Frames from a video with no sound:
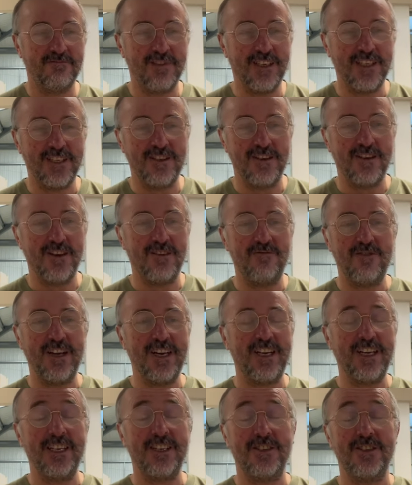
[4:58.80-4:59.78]
it's
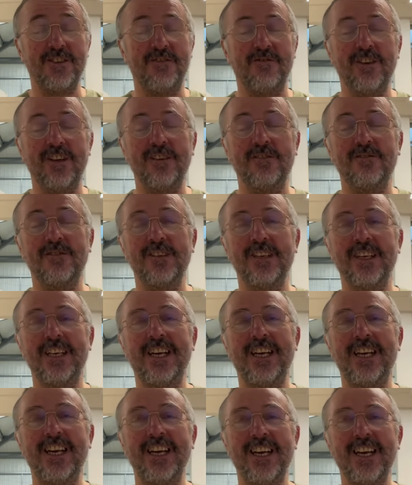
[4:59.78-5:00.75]
really is surreal.
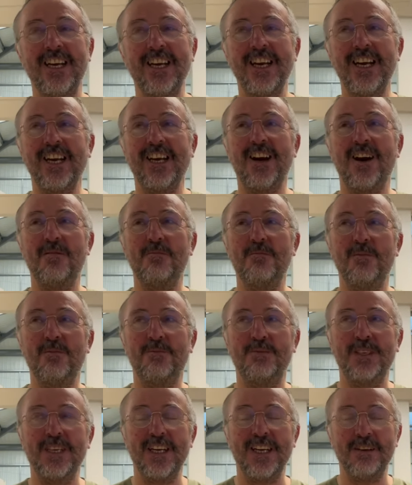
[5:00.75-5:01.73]

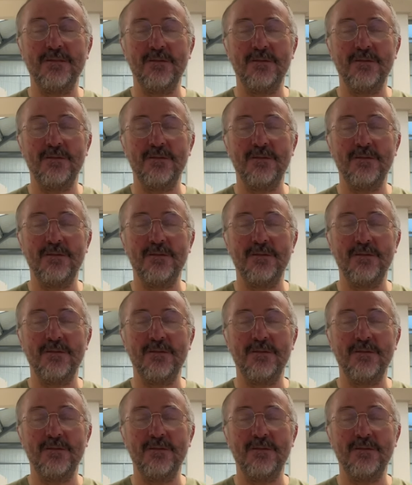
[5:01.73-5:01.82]
Can't